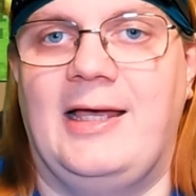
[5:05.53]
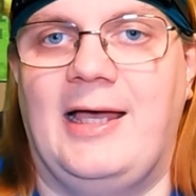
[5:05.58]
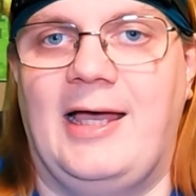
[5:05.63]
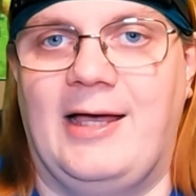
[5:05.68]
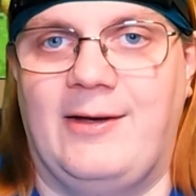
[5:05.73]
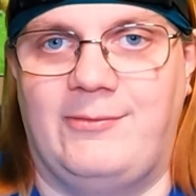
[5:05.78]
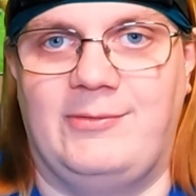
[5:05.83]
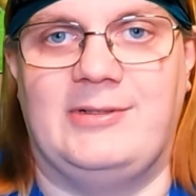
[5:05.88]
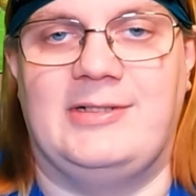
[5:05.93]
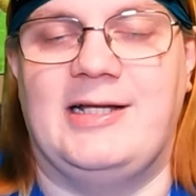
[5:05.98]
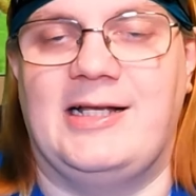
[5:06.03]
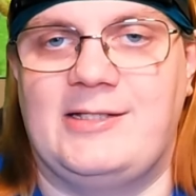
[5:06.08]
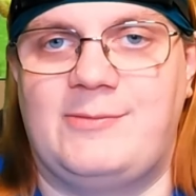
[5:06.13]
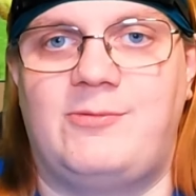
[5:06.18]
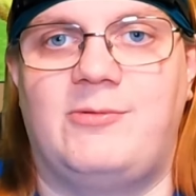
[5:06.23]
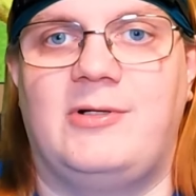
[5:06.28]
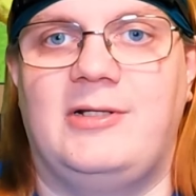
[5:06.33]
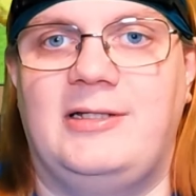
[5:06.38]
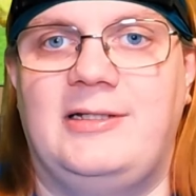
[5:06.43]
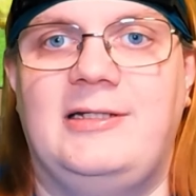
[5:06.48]
And we
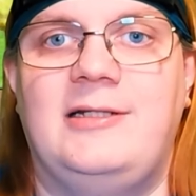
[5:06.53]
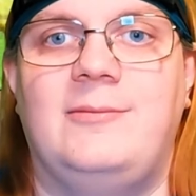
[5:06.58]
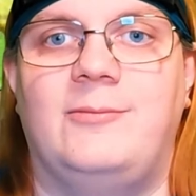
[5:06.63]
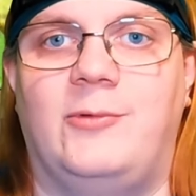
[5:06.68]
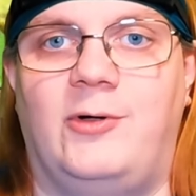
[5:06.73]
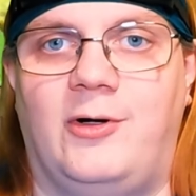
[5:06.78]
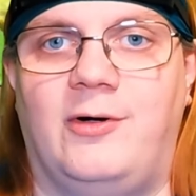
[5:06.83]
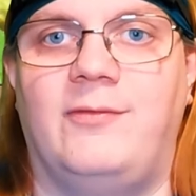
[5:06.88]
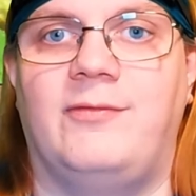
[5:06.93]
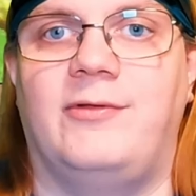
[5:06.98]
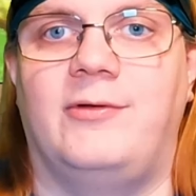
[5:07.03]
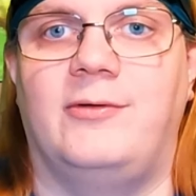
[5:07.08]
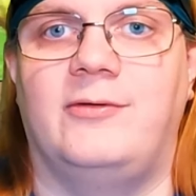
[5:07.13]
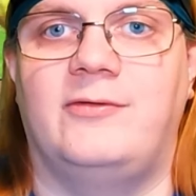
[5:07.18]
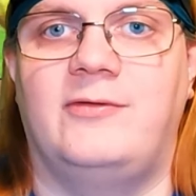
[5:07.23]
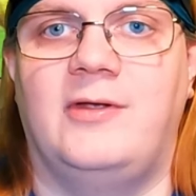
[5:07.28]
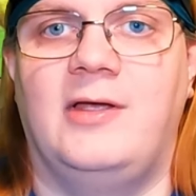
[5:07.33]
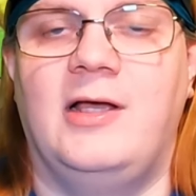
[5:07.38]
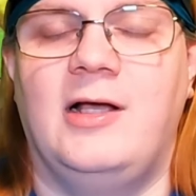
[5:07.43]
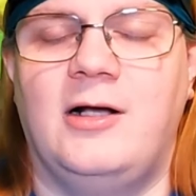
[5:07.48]
desperately need more of
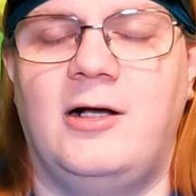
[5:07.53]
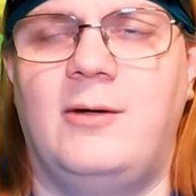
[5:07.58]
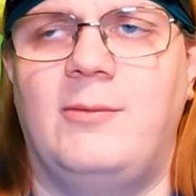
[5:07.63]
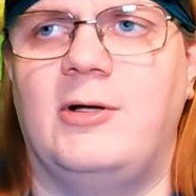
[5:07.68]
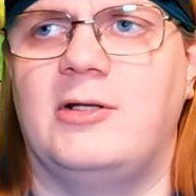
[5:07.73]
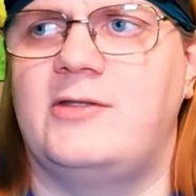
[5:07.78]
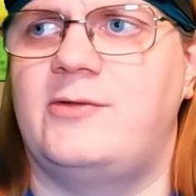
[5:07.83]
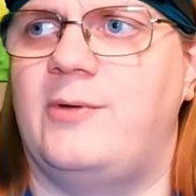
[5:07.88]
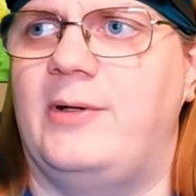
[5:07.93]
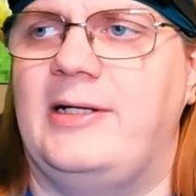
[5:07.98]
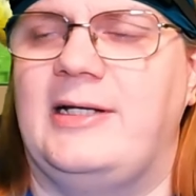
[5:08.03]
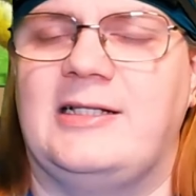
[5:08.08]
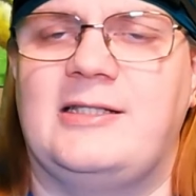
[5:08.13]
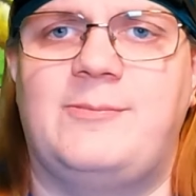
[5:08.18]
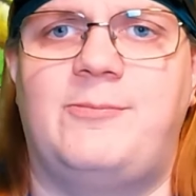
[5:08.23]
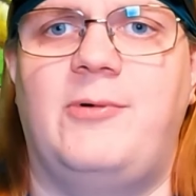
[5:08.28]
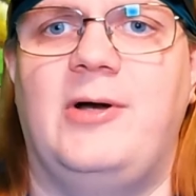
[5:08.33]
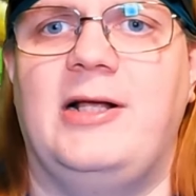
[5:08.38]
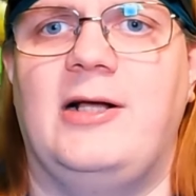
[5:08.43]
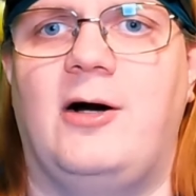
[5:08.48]
those. Come on, Square Enix,
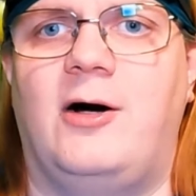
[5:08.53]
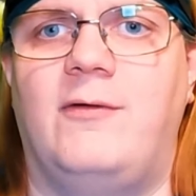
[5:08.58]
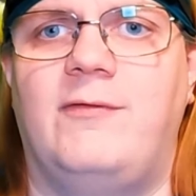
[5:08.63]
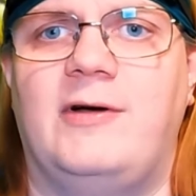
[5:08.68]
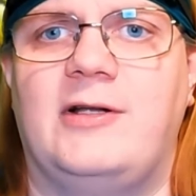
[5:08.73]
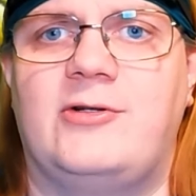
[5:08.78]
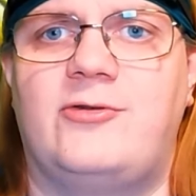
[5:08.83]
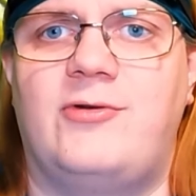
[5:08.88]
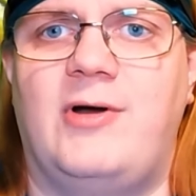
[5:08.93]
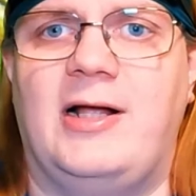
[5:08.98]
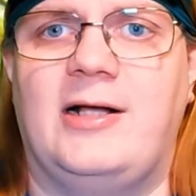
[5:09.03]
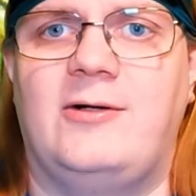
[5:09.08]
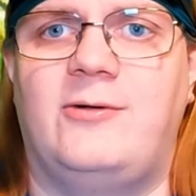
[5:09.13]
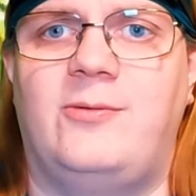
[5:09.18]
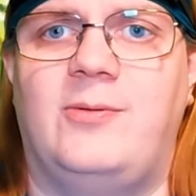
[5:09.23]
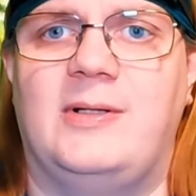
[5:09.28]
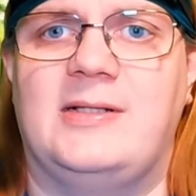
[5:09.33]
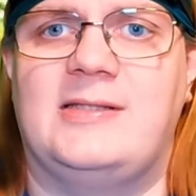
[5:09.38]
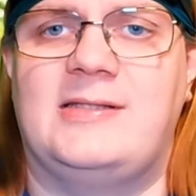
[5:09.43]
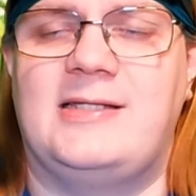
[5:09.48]
bring over Dragon
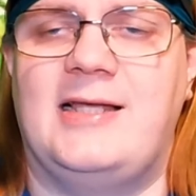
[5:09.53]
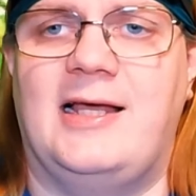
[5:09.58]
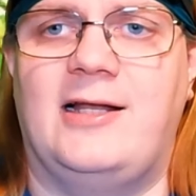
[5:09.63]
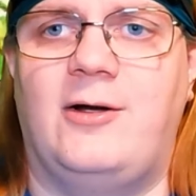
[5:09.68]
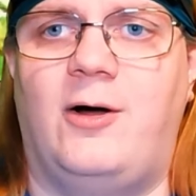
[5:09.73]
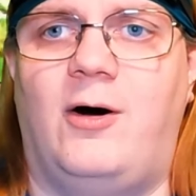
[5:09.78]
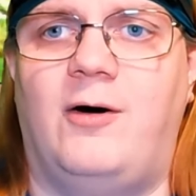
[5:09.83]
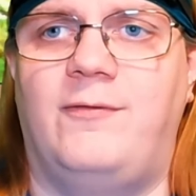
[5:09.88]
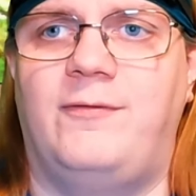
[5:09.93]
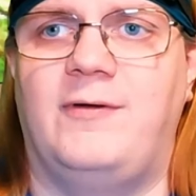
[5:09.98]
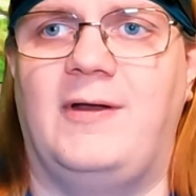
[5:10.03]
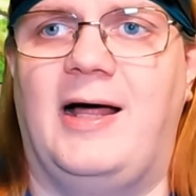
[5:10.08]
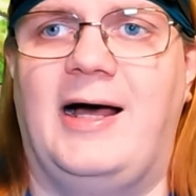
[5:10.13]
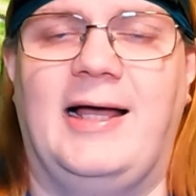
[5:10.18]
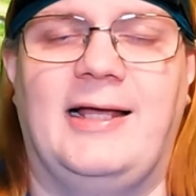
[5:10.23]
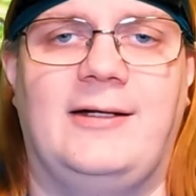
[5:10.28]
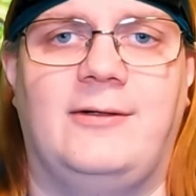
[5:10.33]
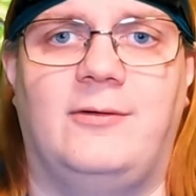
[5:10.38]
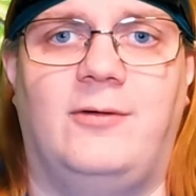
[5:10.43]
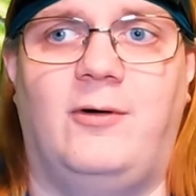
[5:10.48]
Quest ten
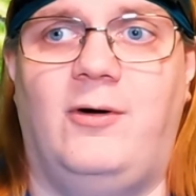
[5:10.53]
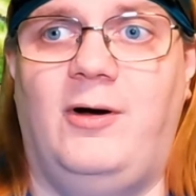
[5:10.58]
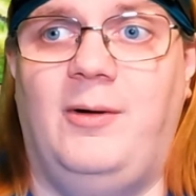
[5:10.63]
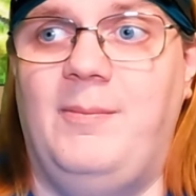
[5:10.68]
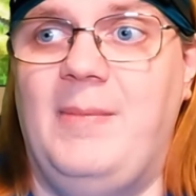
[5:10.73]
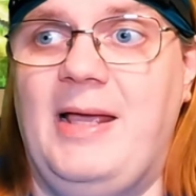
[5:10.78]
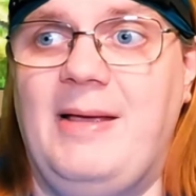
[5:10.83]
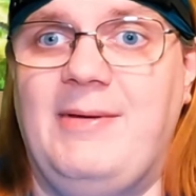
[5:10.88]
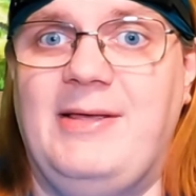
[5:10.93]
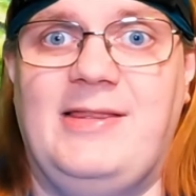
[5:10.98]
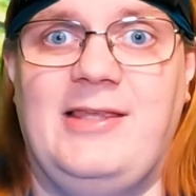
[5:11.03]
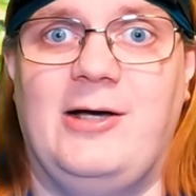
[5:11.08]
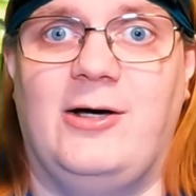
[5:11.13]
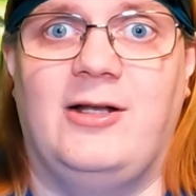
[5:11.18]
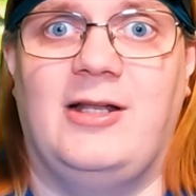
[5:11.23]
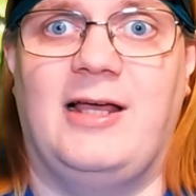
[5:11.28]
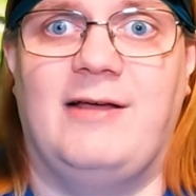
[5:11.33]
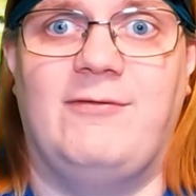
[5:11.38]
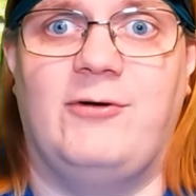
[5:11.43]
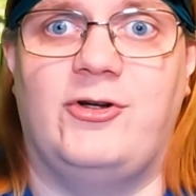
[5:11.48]
offline, or maybe the
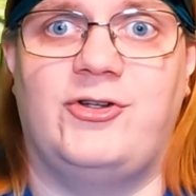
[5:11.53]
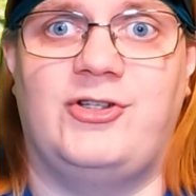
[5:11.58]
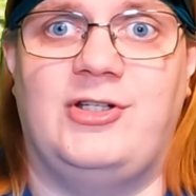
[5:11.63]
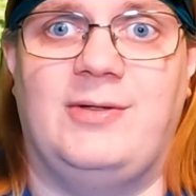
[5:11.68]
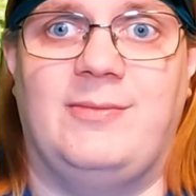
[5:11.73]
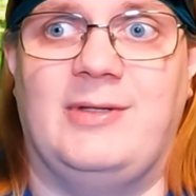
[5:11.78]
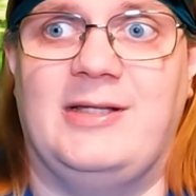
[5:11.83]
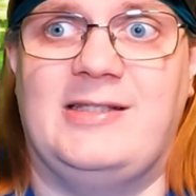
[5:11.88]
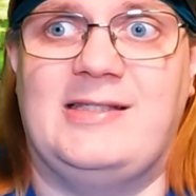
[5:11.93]
online version even.